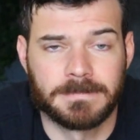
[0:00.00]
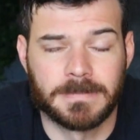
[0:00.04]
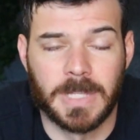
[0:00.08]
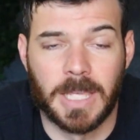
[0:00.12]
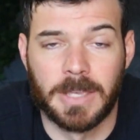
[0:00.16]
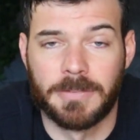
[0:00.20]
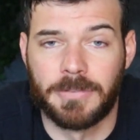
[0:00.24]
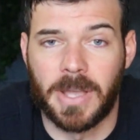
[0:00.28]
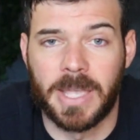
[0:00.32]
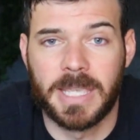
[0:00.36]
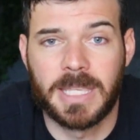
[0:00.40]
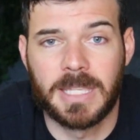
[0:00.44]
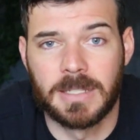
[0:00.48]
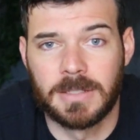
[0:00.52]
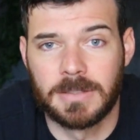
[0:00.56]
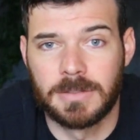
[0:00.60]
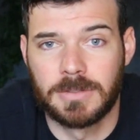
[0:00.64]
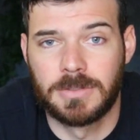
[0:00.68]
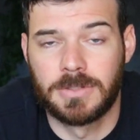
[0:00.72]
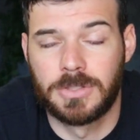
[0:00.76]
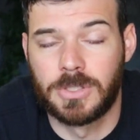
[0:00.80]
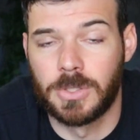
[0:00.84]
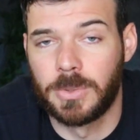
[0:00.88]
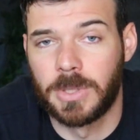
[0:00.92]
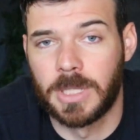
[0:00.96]
if I
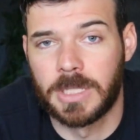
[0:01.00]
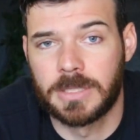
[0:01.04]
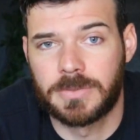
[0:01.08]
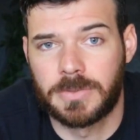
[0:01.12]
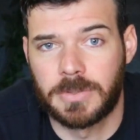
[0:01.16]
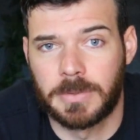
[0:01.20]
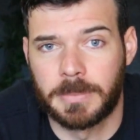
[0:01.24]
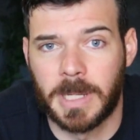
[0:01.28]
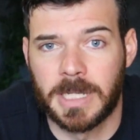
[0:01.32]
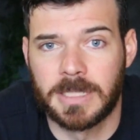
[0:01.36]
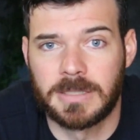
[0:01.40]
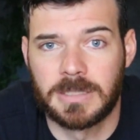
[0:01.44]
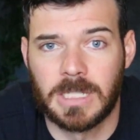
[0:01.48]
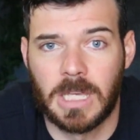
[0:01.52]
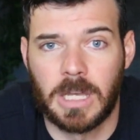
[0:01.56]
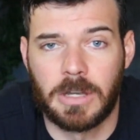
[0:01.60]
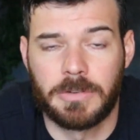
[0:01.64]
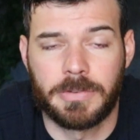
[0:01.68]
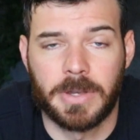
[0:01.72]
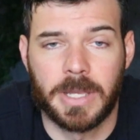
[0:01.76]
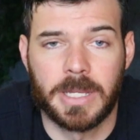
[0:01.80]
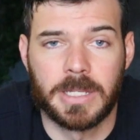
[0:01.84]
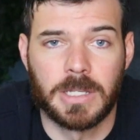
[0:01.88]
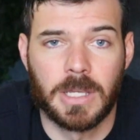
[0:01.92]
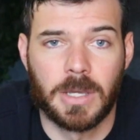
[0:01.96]
can do this for
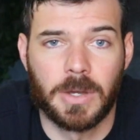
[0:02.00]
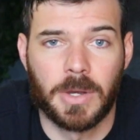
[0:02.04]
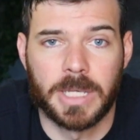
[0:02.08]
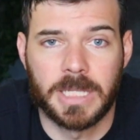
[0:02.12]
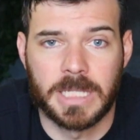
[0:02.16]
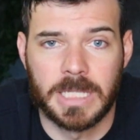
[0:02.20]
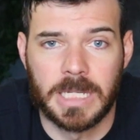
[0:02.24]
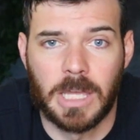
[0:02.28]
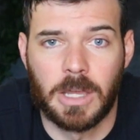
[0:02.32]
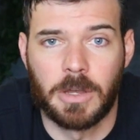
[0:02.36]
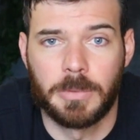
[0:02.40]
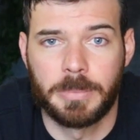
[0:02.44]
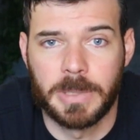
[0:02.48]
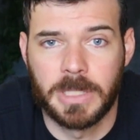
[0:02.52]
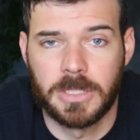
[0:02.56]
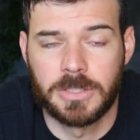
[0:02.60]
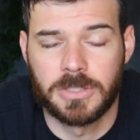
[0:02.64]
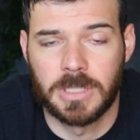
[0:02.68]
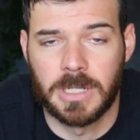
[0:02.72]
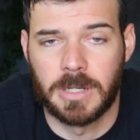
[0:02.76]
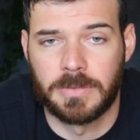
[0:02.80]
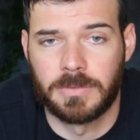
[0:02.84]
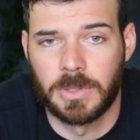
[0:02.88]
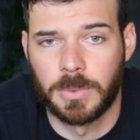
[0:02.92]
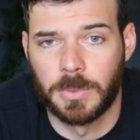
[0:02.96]
myself, I know I can help each
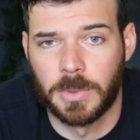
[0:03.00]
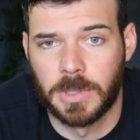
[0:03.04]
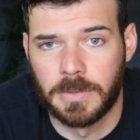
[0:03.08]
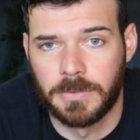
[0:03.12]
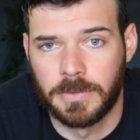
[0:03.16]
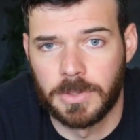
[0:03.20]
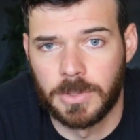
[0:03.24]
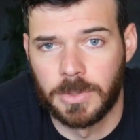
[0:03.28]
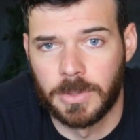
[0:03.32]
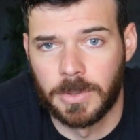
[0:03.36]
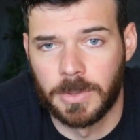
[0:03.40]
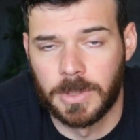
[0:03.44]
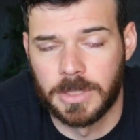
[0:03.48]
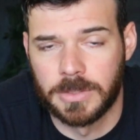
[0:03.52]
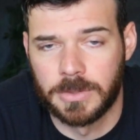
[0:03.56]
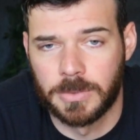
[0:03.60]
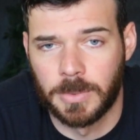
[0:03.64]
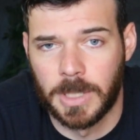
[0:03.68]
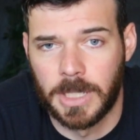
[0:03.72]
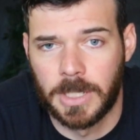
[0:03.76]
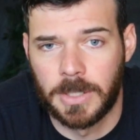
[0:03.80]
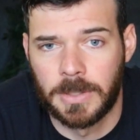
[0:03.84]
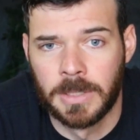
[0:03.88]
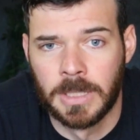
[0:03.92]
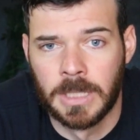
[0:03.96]
and every one of you do it as
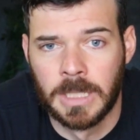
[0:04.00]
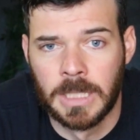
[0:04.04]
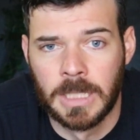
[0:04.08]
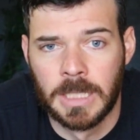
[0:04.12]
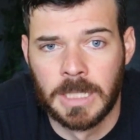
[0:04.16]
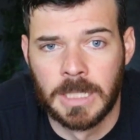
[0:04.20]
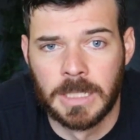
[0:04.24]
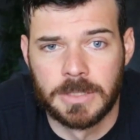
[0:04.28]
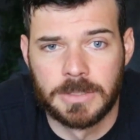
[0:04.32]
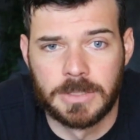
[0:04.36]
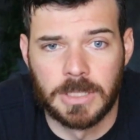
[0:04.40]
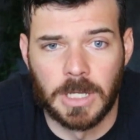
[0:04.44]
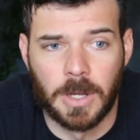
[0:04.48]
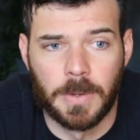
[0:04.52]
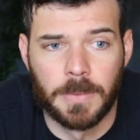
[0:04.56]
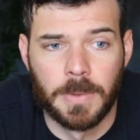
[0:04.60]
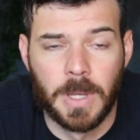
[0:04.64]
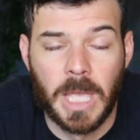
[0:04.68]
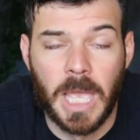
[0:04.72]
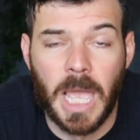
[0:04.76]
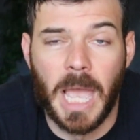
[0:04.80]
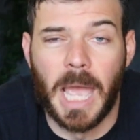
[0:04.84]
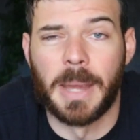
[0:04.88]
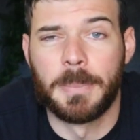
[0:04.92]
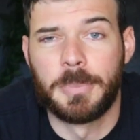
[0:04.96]
well. So
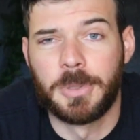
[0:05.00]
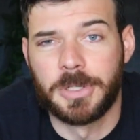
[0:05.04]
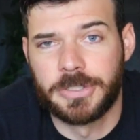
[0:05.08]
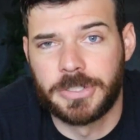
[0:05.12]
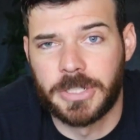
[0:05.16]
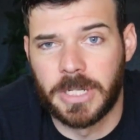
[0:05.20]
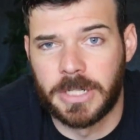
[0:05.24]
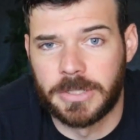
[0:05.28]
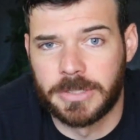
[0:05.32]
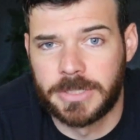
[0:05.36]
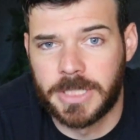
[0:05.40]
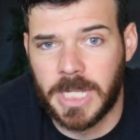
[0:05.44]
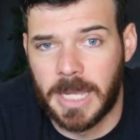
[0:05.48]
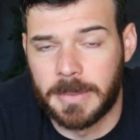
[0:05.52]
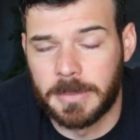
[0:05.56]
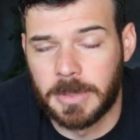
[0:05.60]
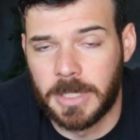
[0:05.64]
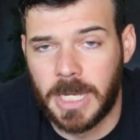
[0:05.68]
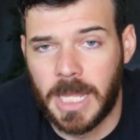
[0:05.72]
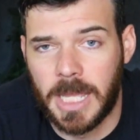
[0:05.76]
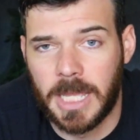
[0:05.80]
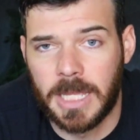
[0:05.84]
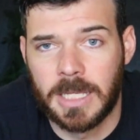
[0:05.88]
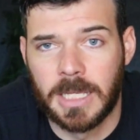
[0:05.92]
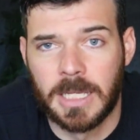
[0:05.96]
I appreciate your time
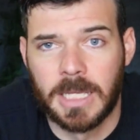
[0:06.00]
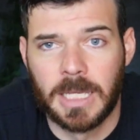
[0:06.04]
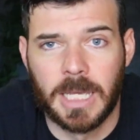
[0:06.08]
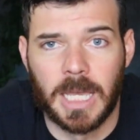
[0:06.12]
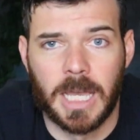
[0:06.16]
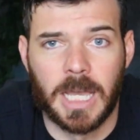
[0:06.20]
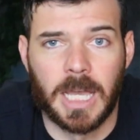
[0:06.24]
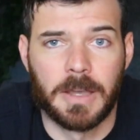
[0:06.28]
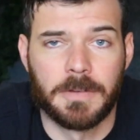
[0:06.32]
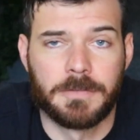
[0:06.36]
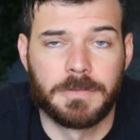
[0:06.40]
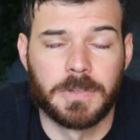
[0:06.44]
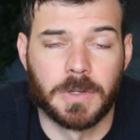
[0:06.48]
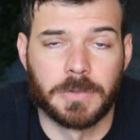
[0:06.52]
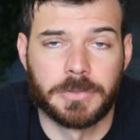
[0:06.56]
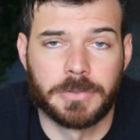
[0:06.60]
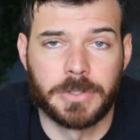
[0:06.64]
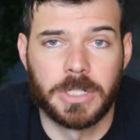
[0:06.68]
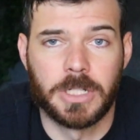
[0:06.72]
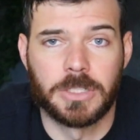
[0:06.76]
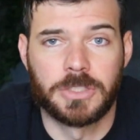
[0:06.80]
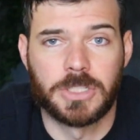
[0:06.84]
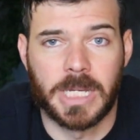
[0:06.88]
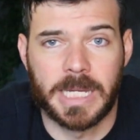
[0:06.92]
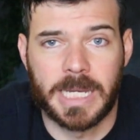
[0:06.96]
today. Feel
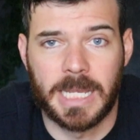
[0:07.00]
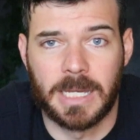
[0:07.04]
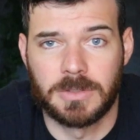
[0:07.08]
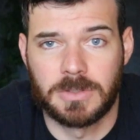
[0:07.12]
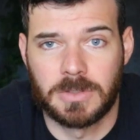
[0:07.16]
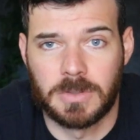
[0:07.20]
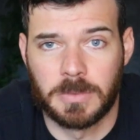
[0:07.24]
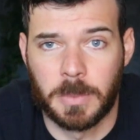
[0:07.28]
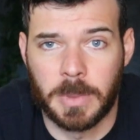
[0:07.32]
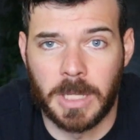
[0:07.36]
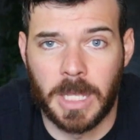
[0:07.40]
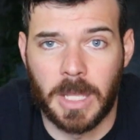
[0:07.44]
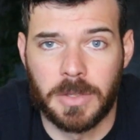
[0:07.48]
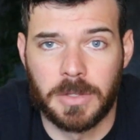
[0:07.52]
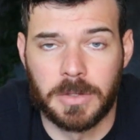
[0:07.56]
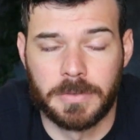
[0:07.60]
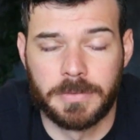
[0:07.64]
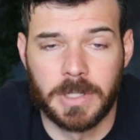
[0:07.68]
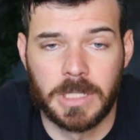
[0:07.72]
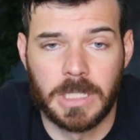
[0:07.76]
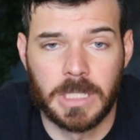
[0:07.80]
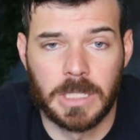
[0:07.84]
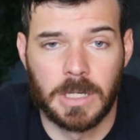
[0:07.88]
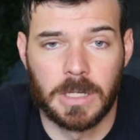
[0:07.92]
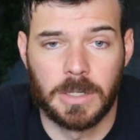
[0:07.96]
free to check out some of my other
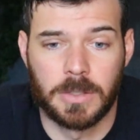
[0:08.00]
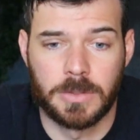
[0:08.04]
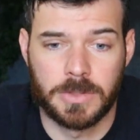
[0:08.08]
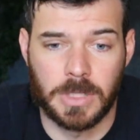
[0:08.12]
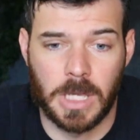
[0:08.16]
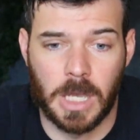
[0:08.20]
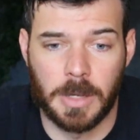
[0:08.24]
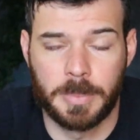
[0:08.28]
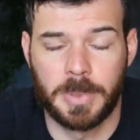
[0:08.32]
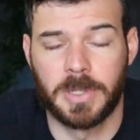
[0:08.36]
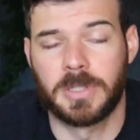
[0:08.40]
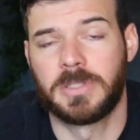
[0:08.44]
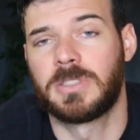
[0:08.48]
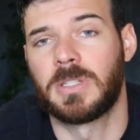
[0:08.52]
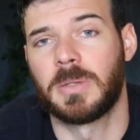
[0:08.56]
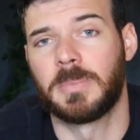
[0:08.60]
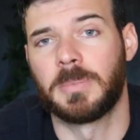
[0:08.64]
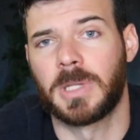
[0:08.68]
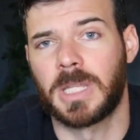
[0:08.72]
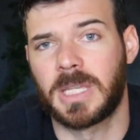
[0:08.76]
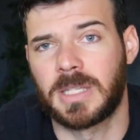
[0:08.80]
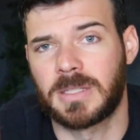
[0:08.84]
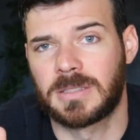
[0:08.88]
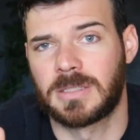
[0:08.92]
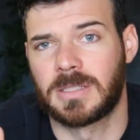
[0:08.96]
videos. I'll put
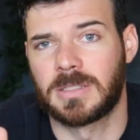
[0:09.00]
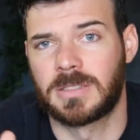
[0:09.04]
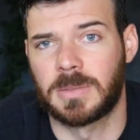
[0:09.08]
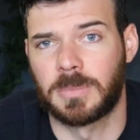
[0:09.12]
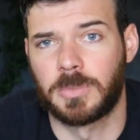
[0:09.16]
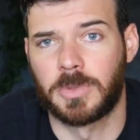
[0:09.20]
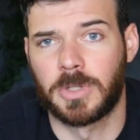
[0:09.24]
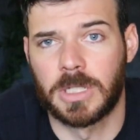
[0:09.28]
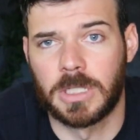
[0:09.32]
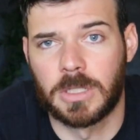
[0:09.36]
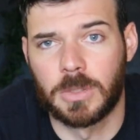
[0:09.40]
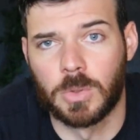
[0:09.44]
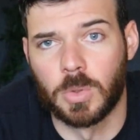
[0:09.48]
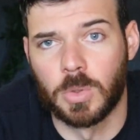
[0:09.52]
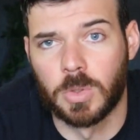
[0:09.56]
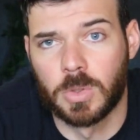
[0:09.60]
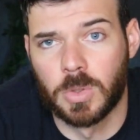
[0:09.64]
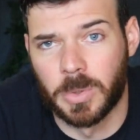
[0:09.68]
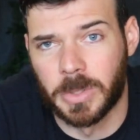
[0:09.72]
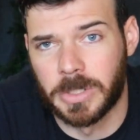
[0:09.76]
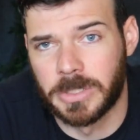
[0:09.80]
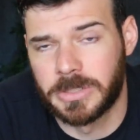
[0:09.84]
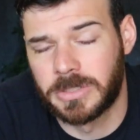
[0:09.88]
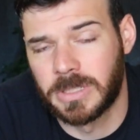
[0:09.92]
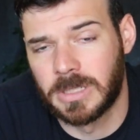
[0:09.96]
some links to some really cool
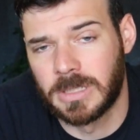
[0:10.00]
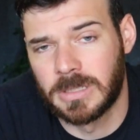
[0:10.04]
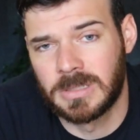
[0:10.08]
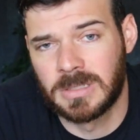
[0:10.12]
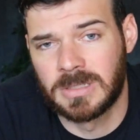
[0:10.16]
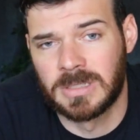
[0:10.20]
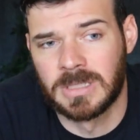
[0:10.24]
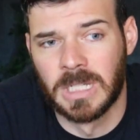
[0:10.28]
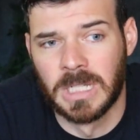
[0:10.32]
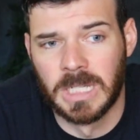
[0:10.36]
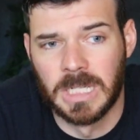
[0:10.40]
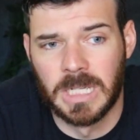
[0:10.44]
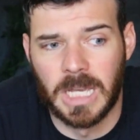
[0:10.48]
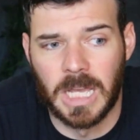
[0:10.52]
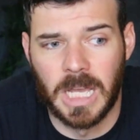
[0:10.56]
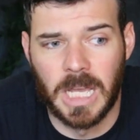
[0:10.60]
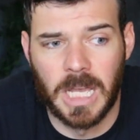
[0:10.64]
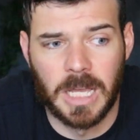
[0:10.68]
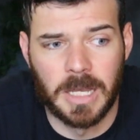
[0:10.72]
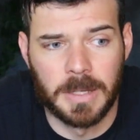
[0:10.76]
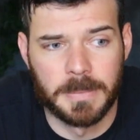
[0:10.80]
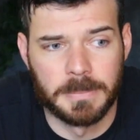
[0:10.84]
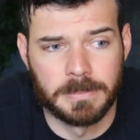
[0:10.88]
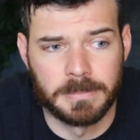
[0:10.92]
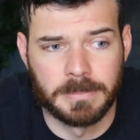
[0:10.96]
courses
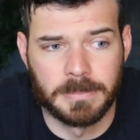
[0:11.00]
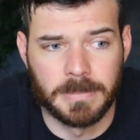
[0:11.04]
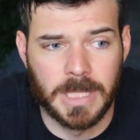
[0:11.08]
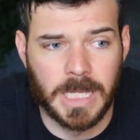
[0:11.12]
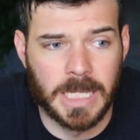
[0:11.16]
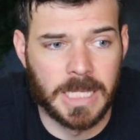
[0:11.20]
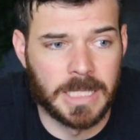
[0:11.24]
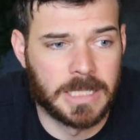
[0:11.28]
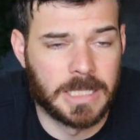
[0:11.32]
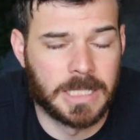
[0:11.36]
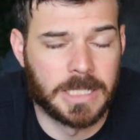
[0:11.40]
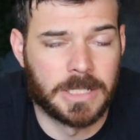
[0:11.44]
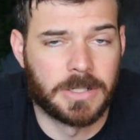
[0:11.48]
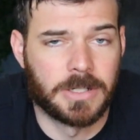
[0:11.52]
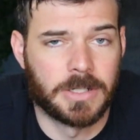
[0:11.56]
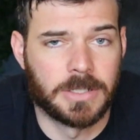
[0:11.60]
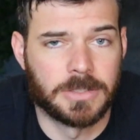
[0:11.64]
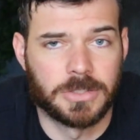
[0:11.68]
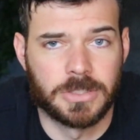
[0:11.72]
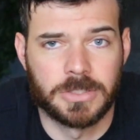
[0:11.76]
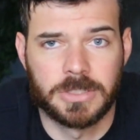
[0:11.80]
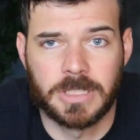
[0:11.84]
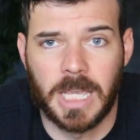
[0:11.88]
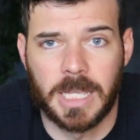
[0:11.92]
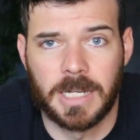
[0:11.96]
in here
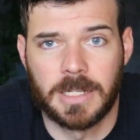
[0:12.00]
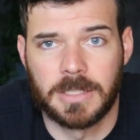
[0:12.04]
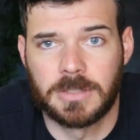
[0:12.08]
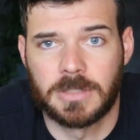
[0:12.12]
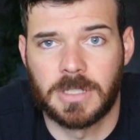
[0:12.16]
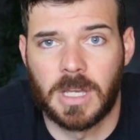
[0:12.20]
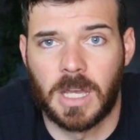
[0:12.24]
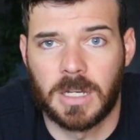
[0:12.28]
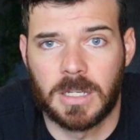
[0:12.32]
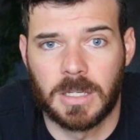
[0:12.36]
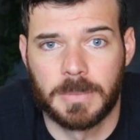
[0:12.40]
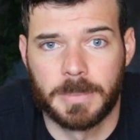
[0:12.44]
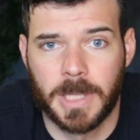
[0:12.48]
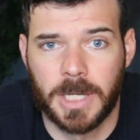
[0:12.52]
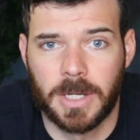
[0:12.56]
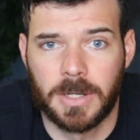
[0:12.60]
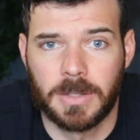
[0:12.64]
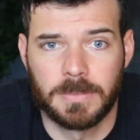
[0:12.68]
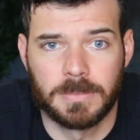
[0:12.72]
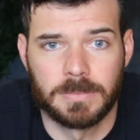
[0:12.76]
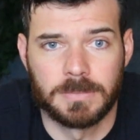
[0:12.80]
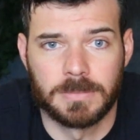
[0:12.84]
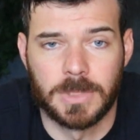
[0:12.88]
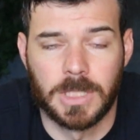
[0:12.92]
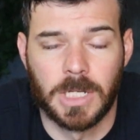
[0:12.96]
and just kind of talk
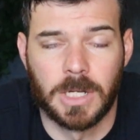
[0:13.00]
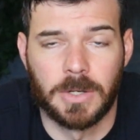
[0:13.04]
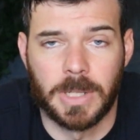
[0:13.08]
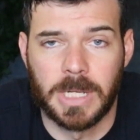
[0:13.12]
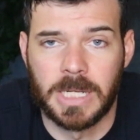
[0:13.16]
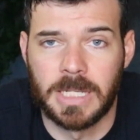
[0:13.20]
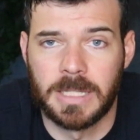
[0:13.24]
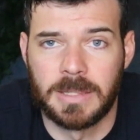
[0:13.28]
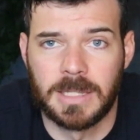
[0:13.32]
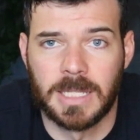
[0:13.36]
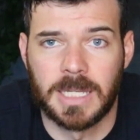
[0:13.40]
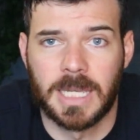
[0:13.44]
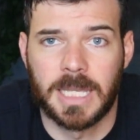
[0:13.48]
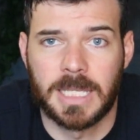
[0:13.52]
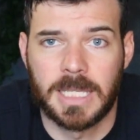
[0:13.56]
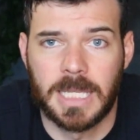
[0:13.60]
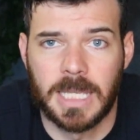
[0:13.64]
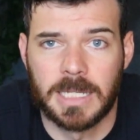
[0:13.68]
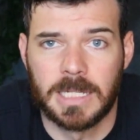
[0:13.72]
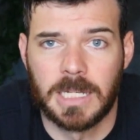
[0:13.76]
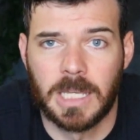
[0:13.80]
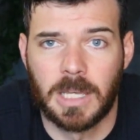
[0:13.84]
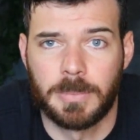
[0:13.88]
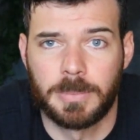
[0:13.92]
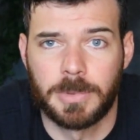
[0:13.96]
about anything I
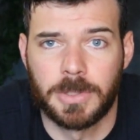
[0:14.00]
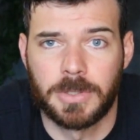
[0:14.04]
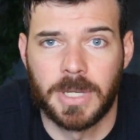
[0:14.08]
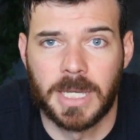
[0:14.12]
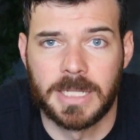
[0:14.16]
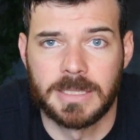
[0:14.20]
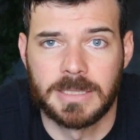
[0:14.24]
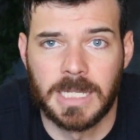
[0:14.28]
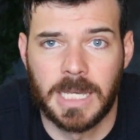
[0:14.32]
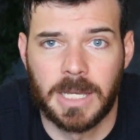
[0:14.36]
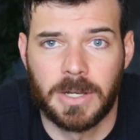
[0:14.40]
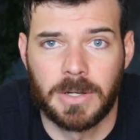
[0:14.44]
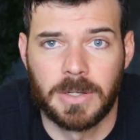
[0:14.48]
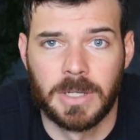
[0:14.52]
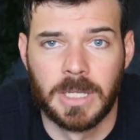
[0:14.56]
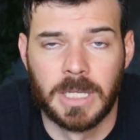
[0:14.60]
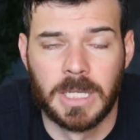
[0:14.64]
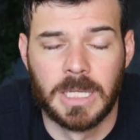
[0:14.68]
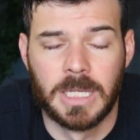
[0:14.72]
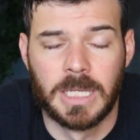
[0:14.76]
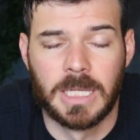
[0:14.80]
can to help you guys out.